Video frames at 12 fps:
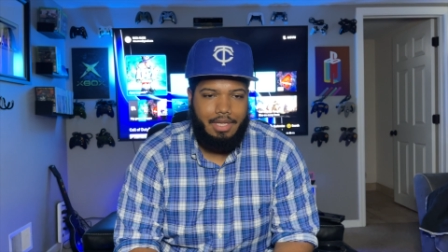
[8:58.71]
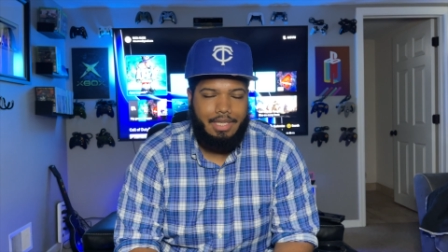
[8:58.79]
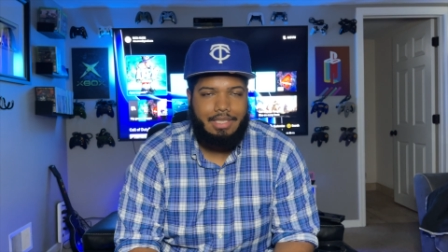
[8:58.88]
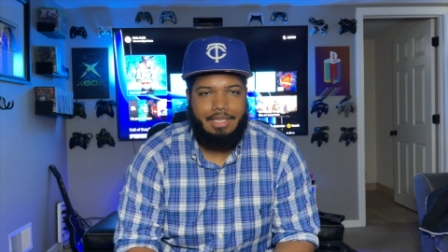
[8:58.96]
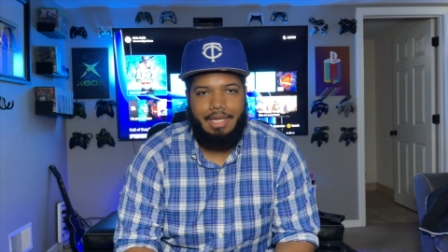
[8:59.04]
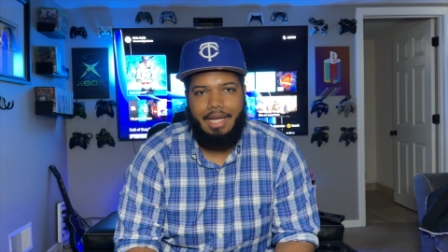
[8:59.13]

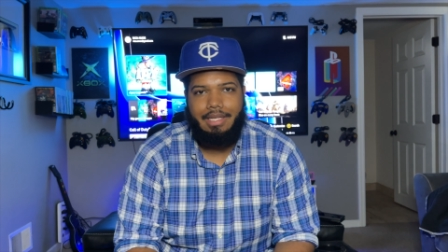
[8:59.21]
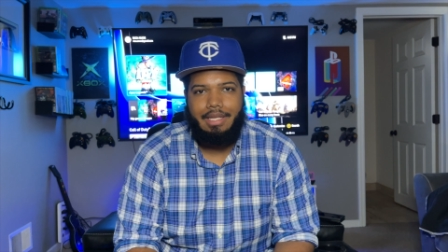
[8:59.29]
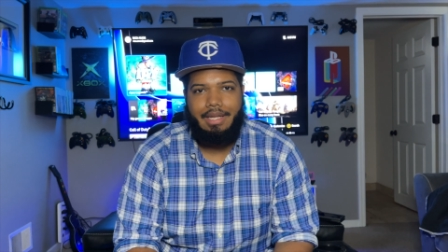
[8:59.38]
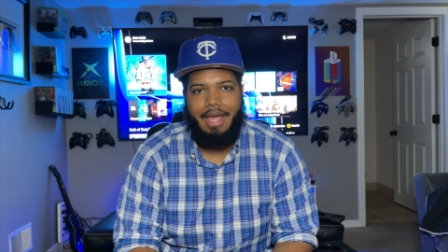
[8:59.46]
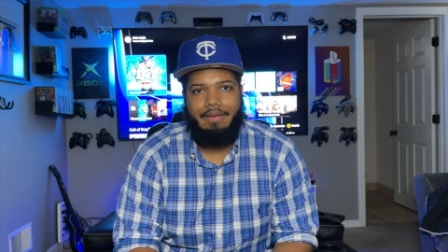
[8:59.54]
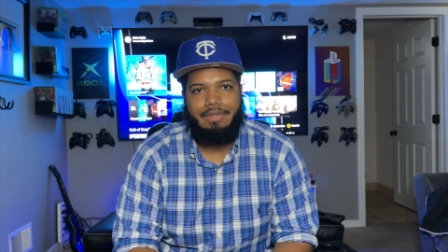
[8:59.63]
Initially, I
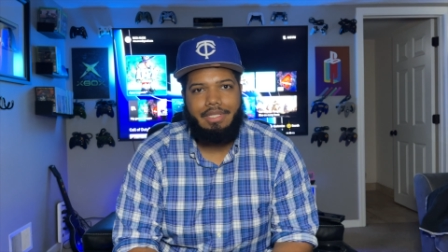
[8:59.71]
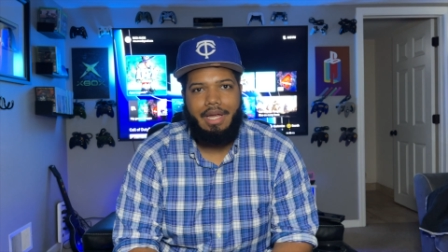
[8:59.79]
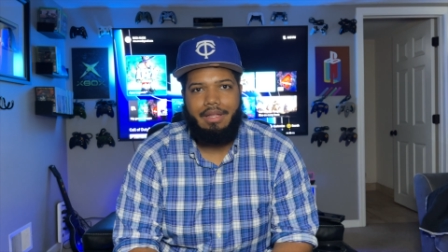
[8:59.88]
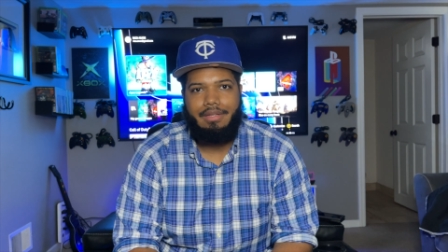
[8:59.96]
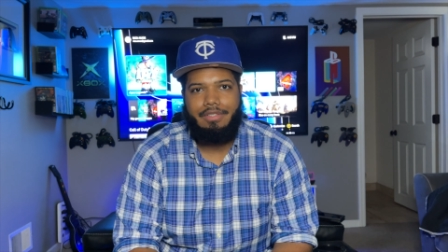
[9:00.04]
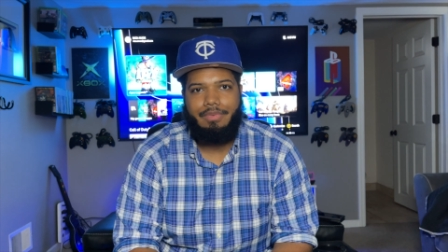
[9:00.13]
did have a
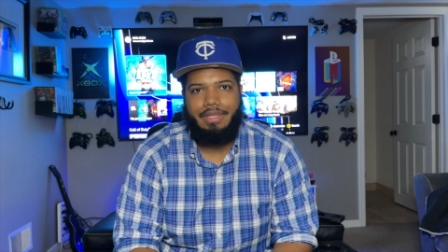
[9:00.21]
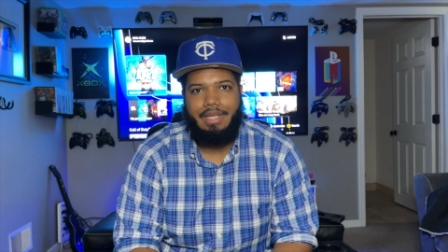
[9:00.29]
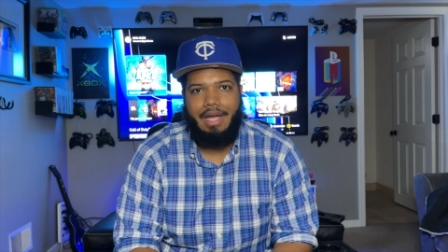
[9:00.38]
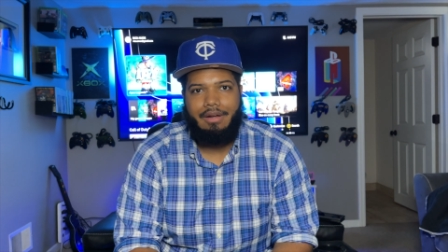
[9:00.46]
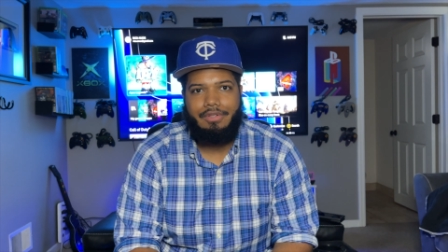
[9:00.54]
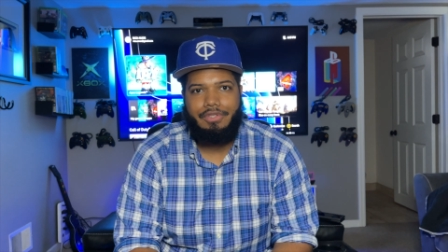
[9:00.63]
challenge with
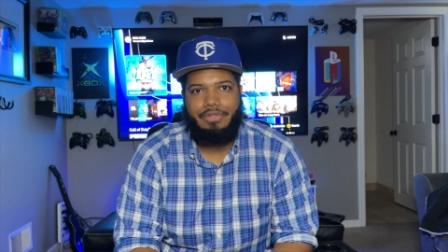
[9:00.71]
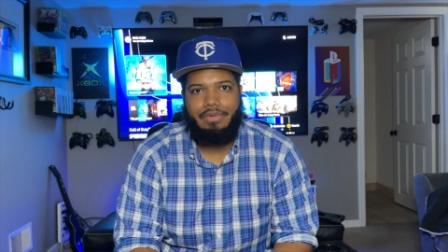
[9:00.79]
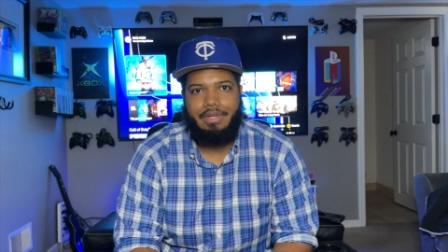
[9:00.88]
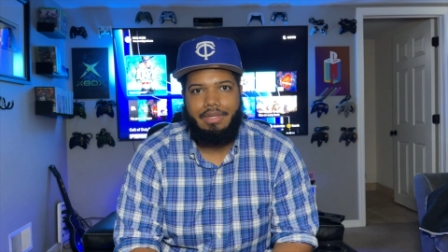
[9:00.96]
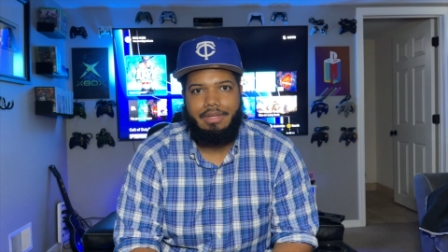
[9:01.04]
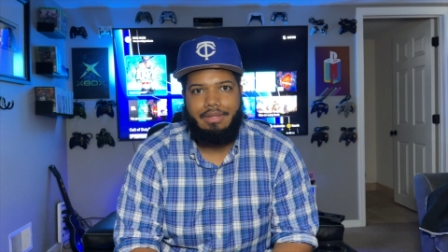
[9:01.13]
the outer
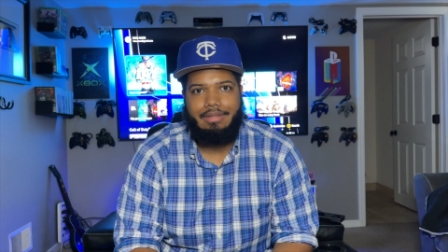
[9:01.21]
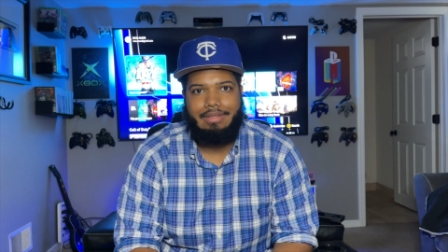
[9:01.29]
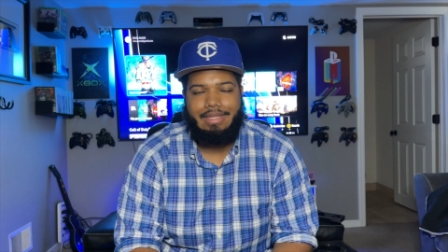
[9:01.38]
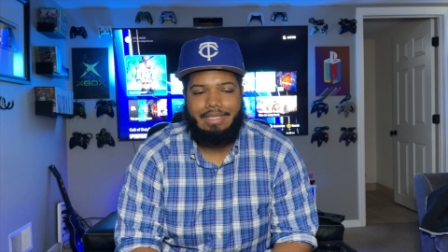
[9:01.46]
screen.